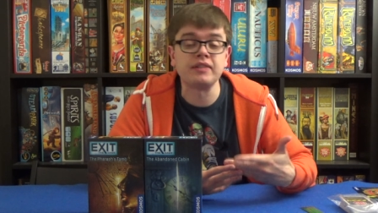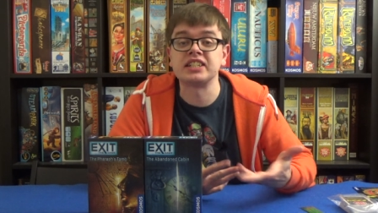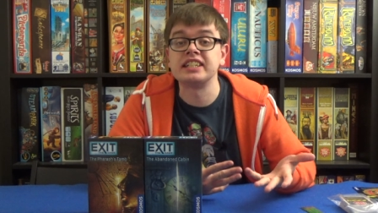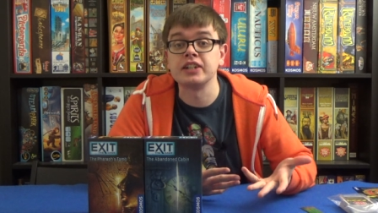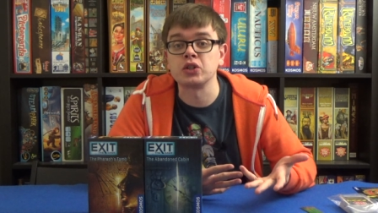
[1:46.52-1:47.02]

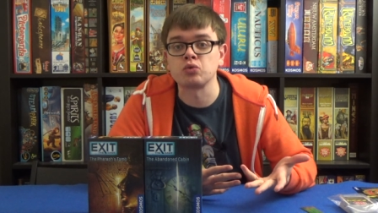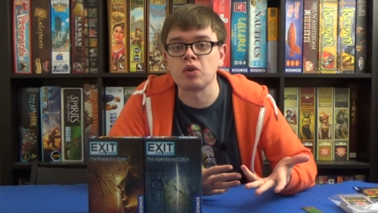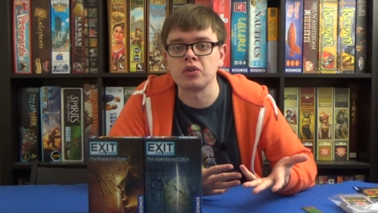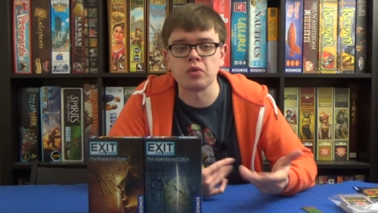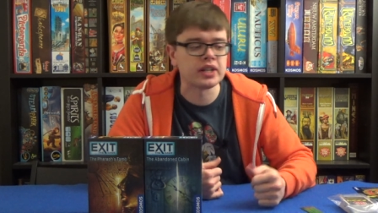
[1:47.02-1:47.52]
steered us
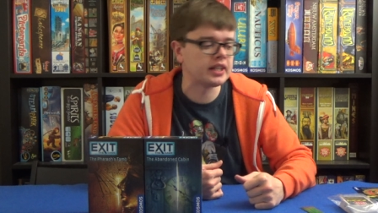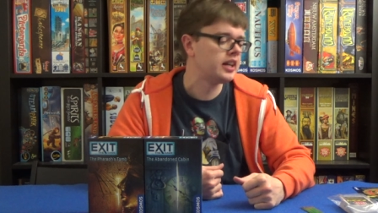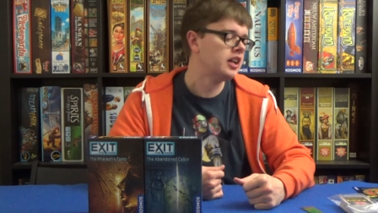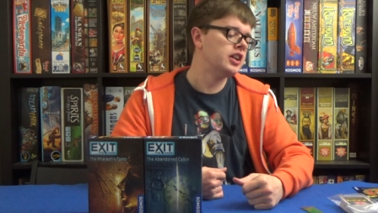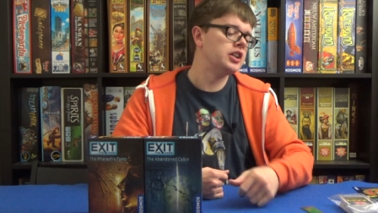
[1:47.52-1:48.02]
wrong, really.
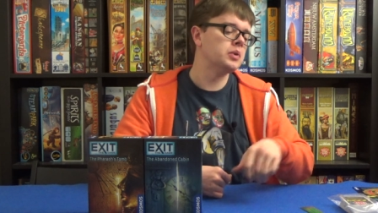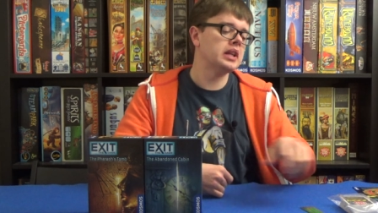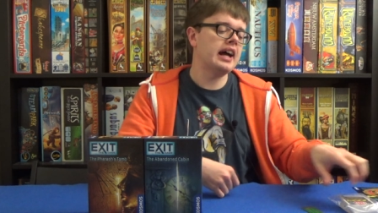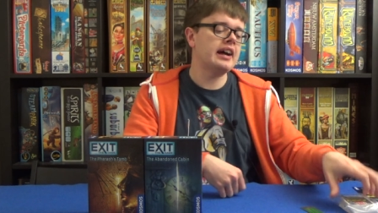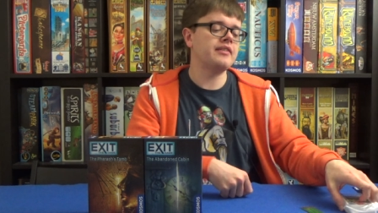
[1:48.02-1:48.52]
You will
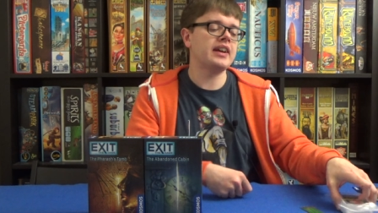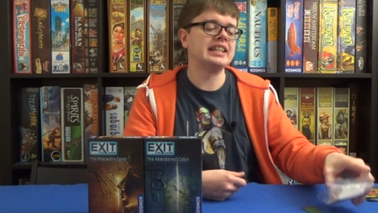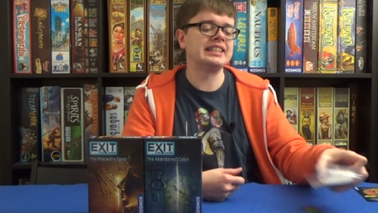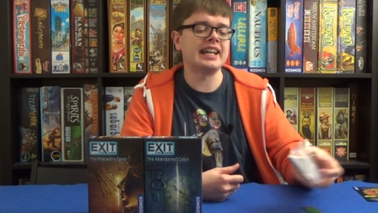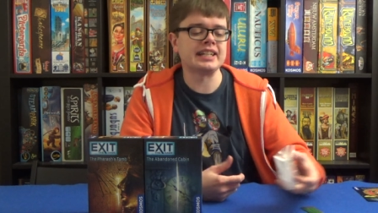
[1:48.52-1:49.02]
have a
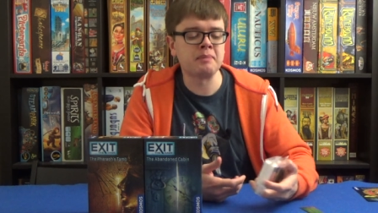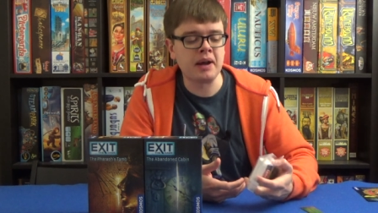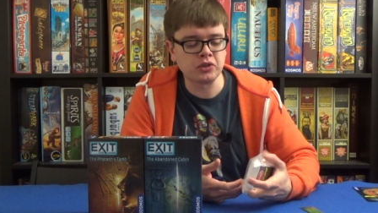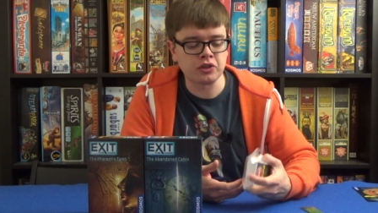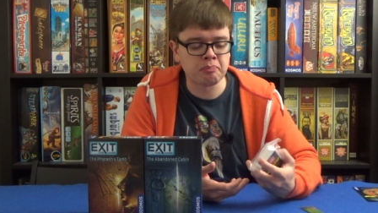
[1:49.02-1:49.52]
set
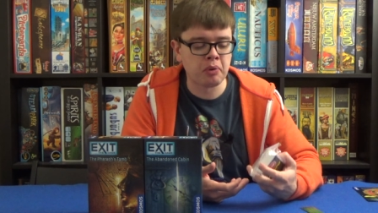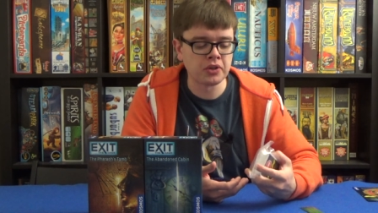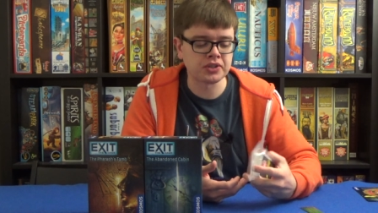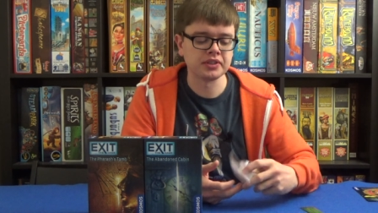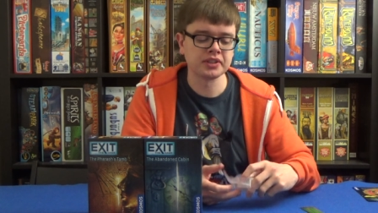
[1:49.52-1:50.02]
amount of
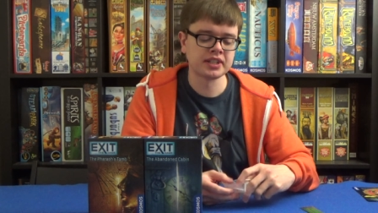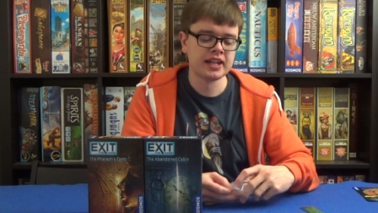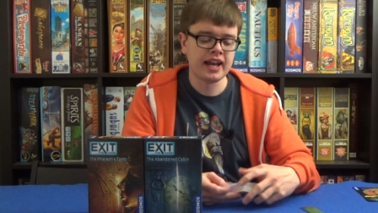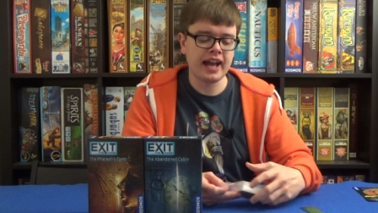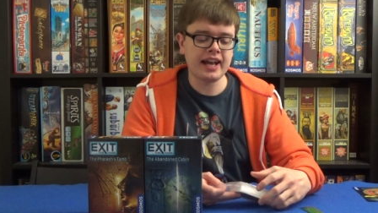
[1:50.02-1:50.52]
puzzles,
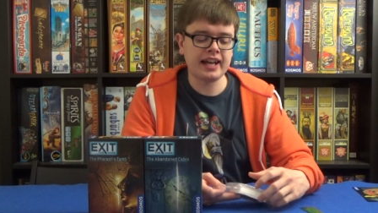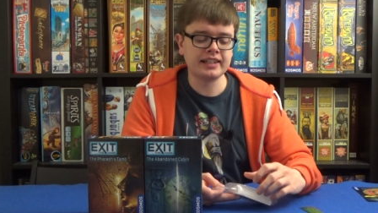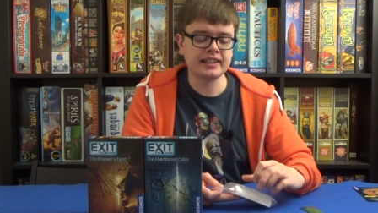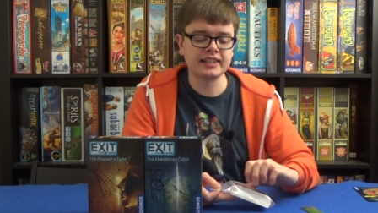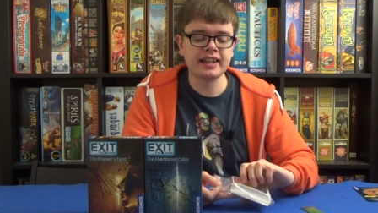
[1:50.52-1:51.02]

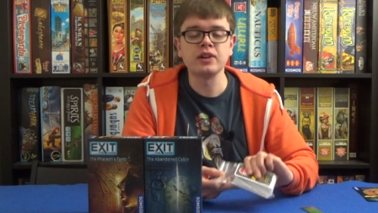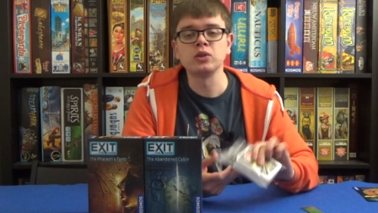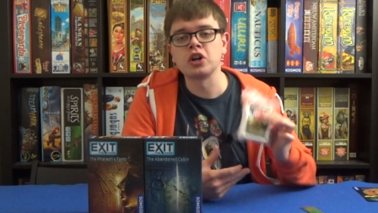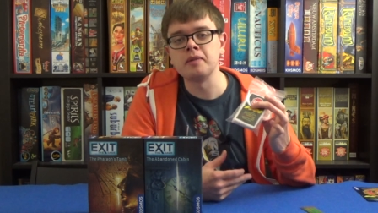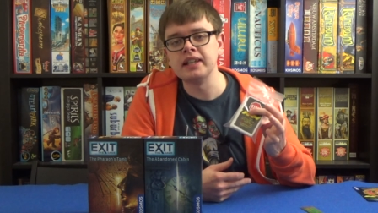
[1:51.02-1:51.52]
and they all
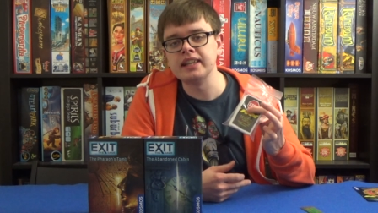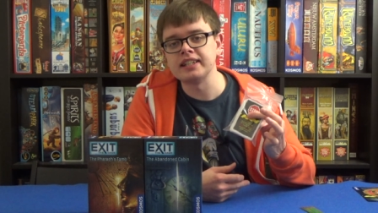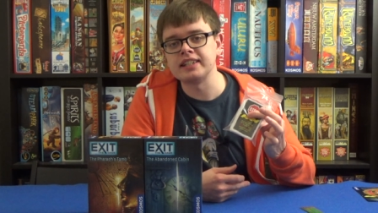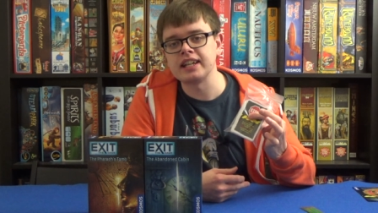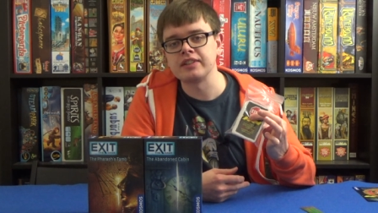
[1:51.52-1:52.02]
come in
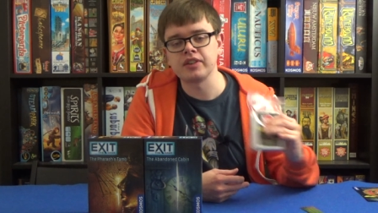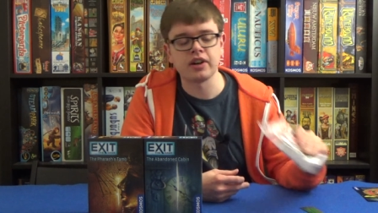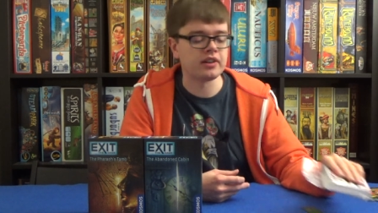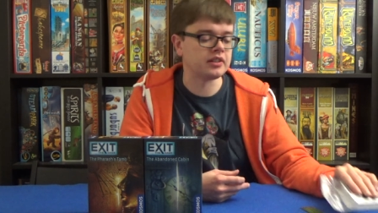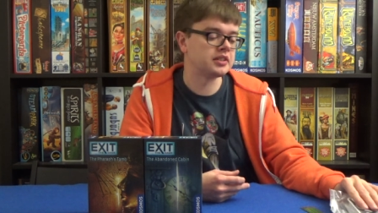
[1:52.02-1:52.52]
this deck of
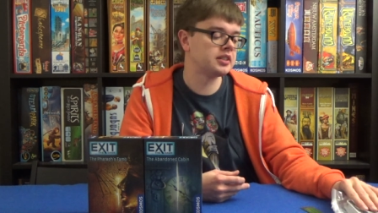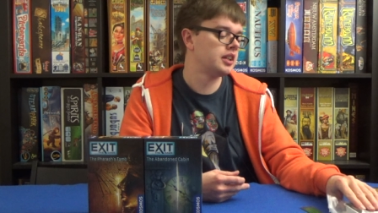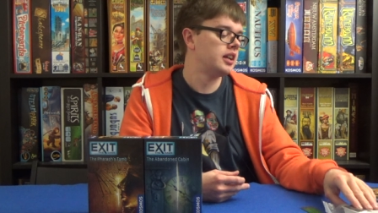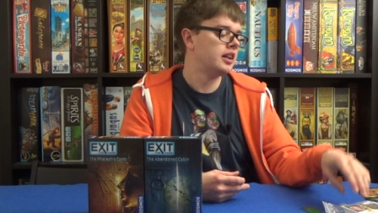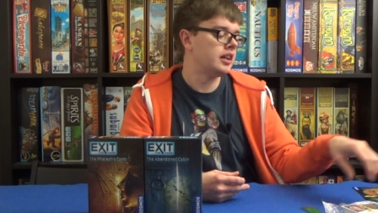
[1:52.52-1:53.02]
cards.
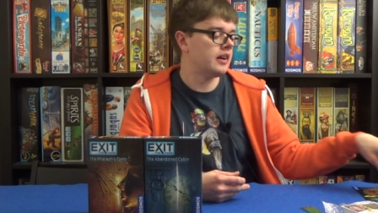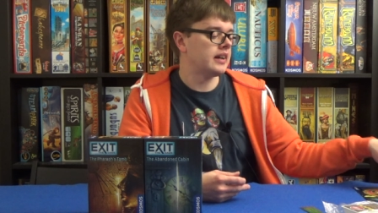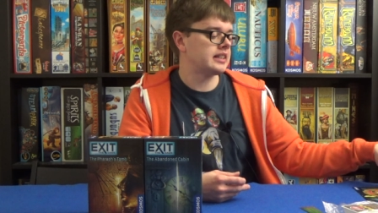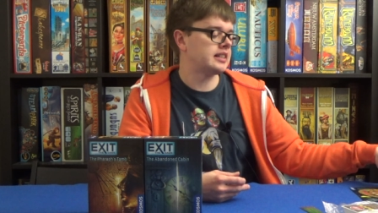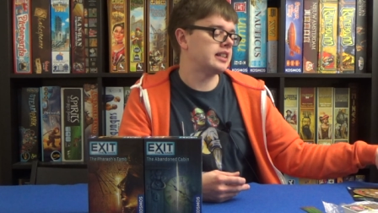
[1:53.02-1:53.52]
You know,
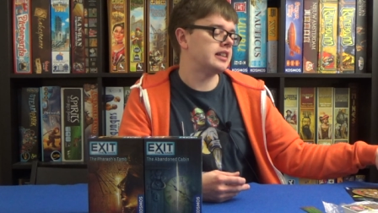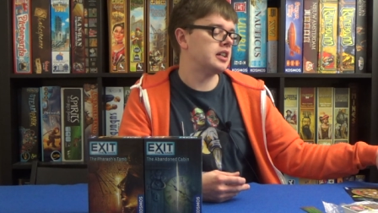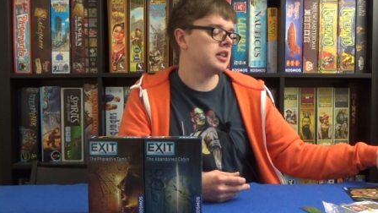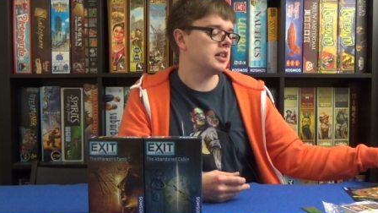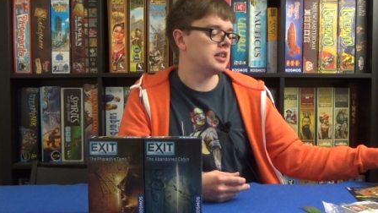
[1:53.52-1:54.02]
as I said,
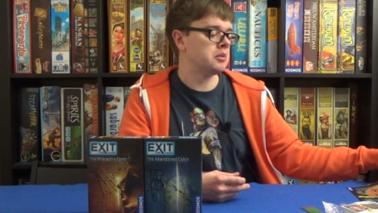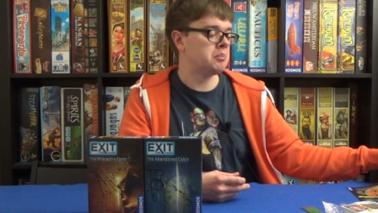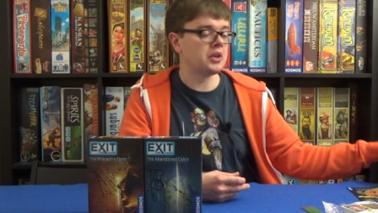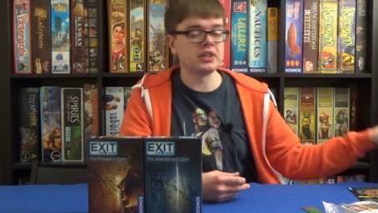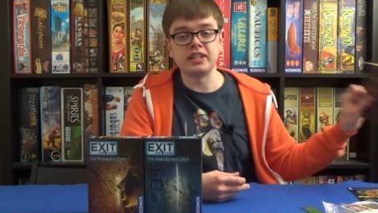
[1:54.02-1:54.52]
the
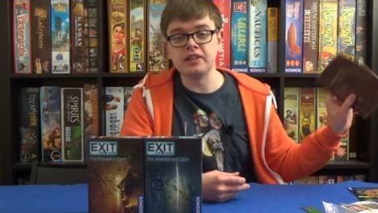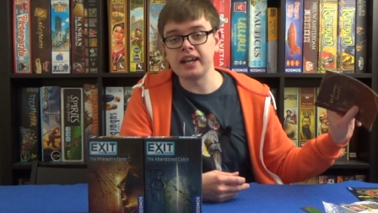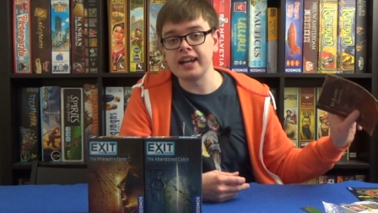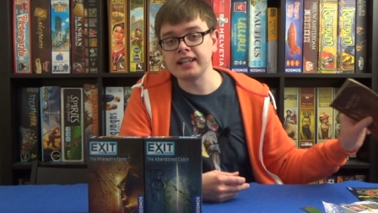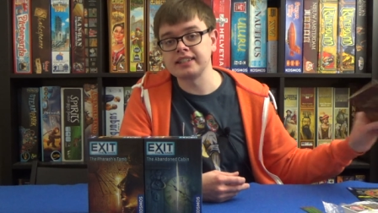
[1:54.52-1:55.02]
book that you
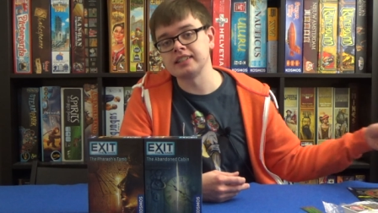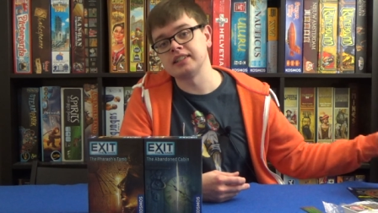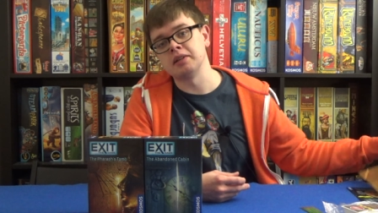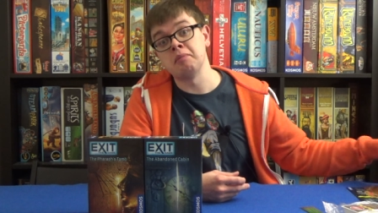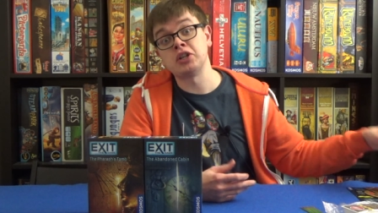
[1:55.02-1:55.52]
get,
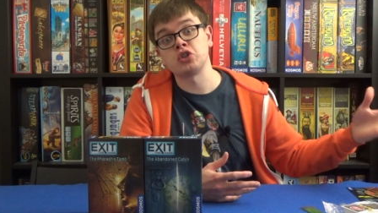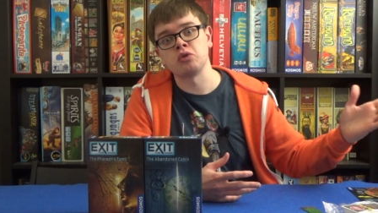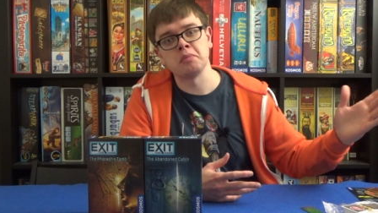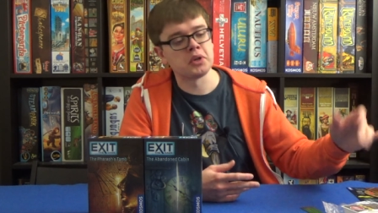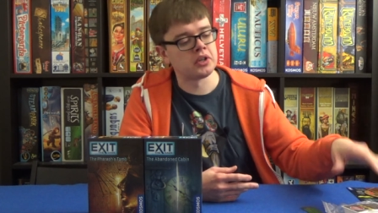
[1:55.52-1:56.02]
the
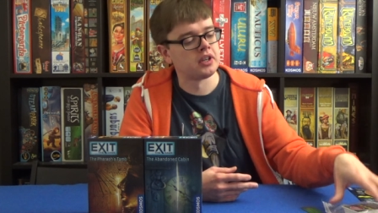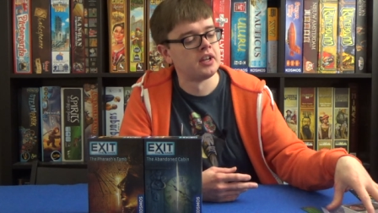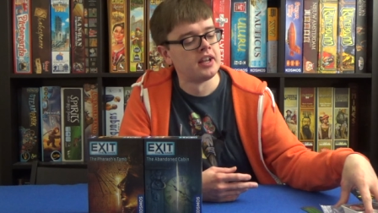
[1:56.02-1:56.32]
mystery book,